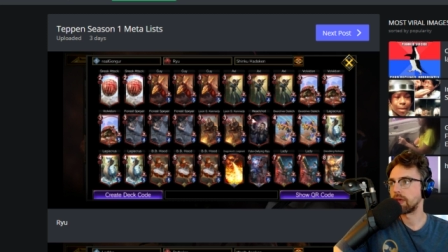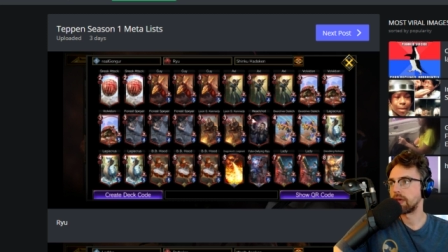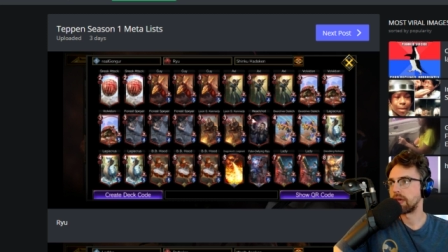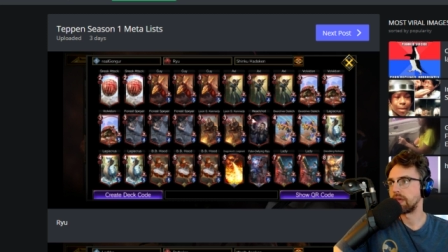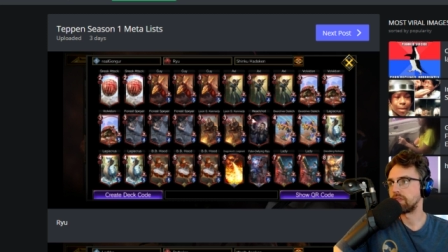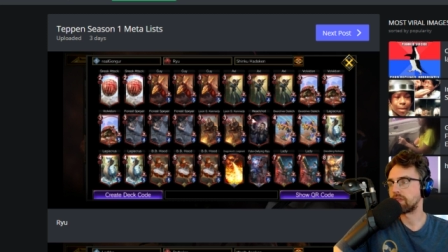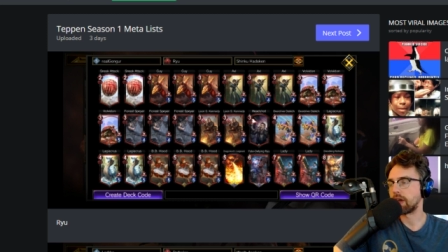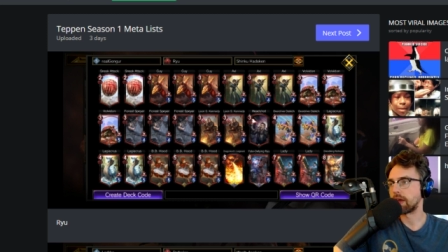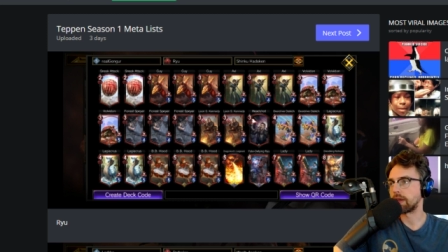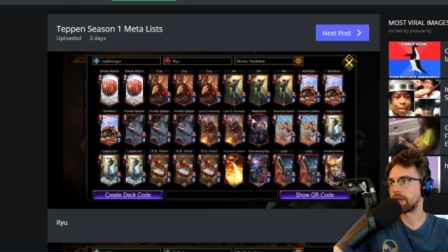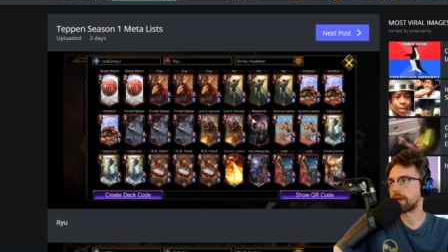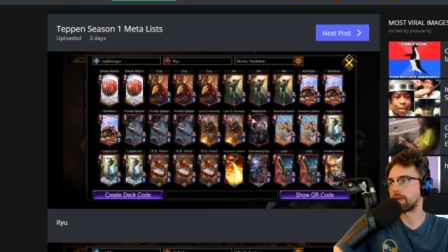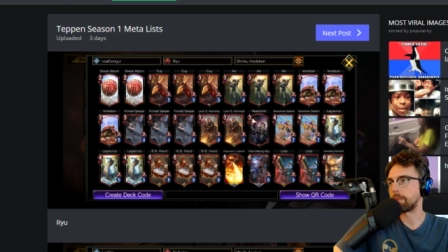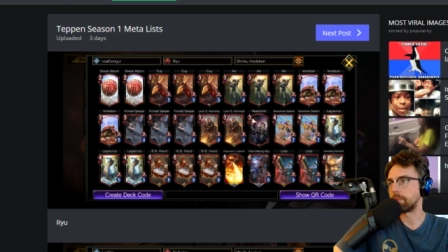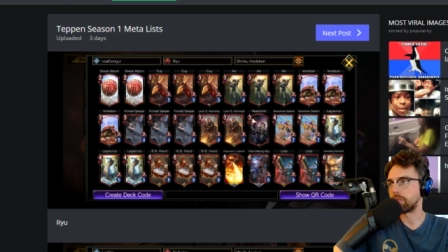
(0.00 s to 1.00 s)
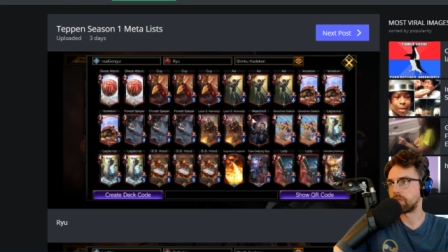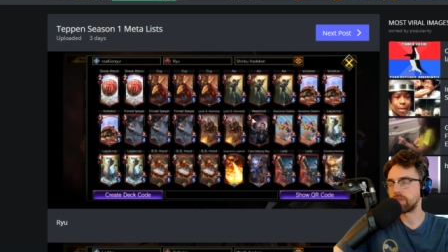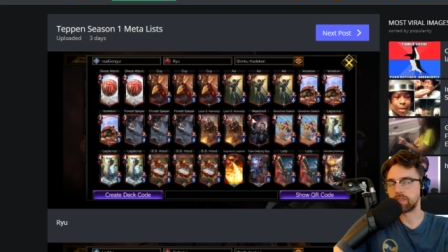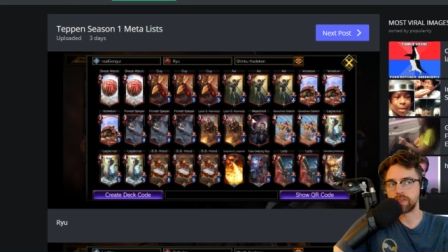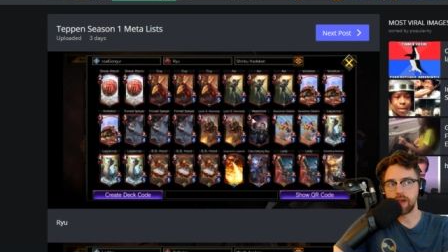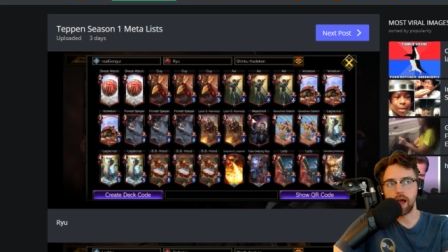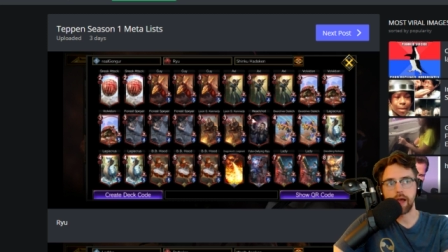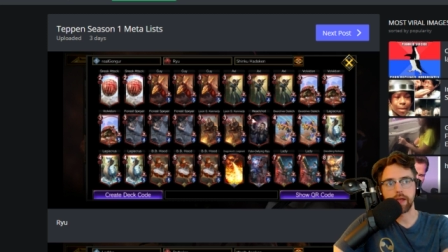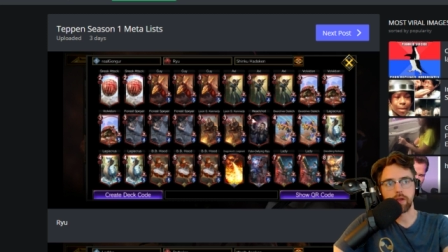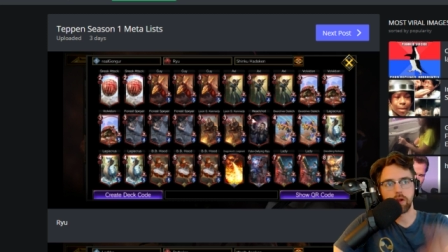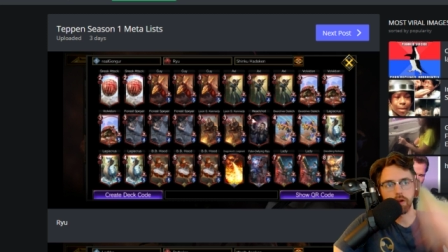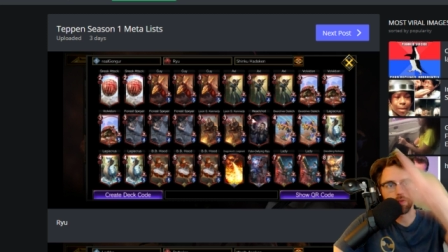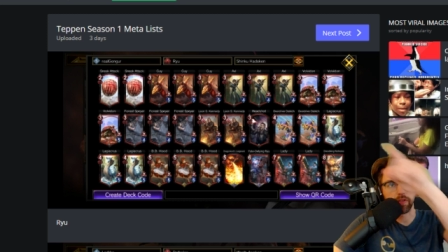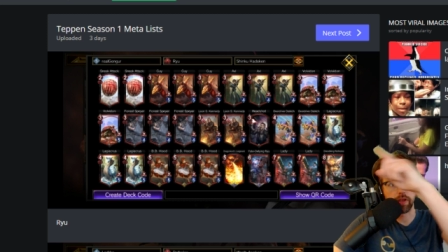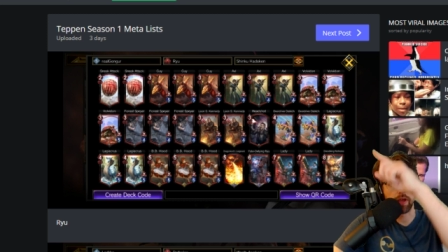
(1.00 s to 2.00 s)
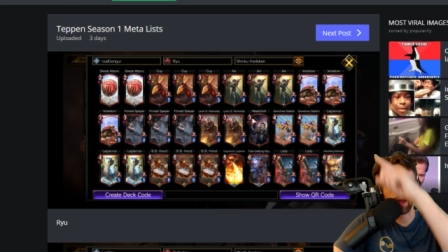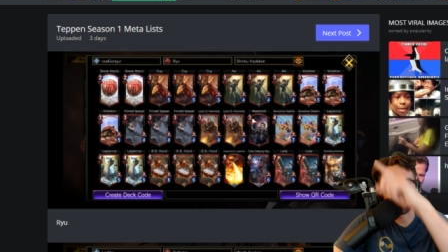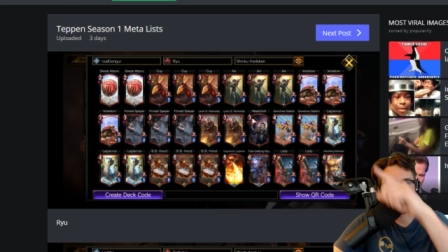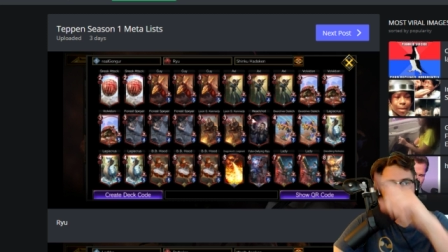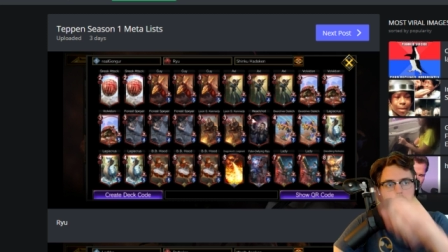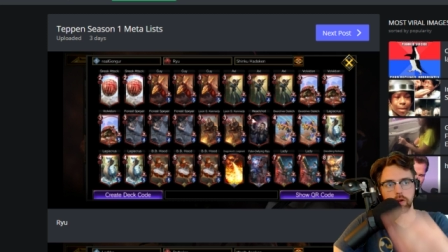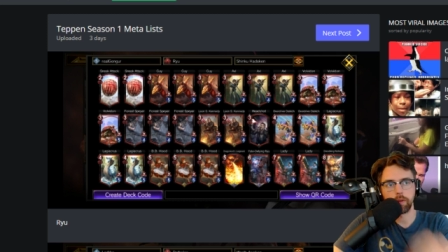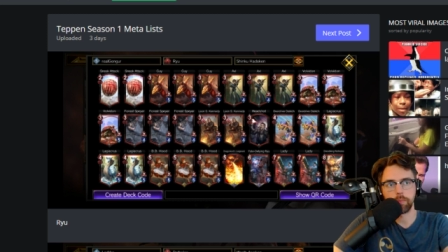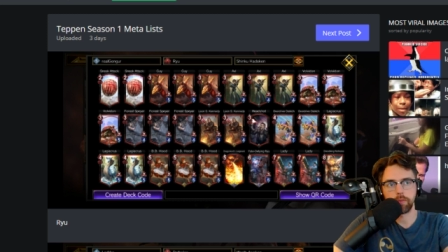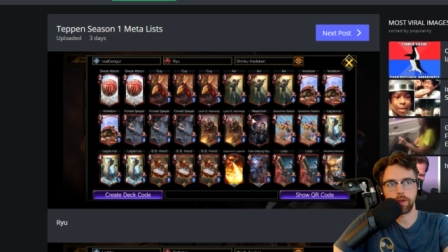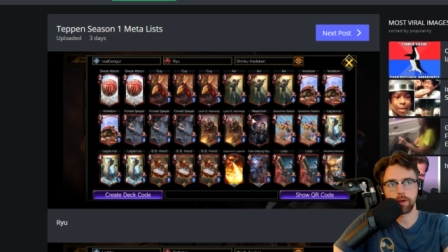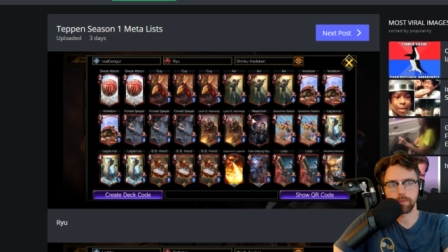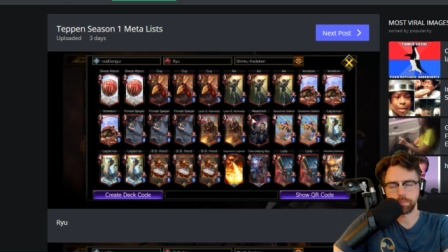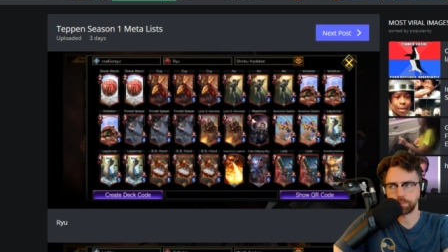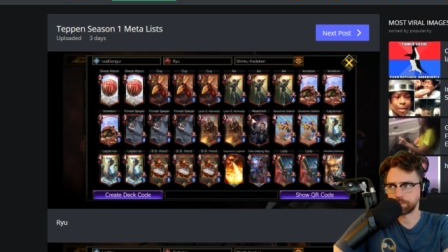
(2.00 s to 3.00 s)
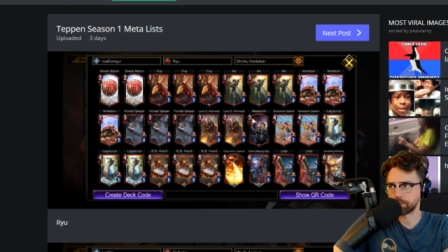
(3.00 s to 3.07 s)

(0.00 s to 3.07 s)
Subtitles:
he's got like this the guy card up there.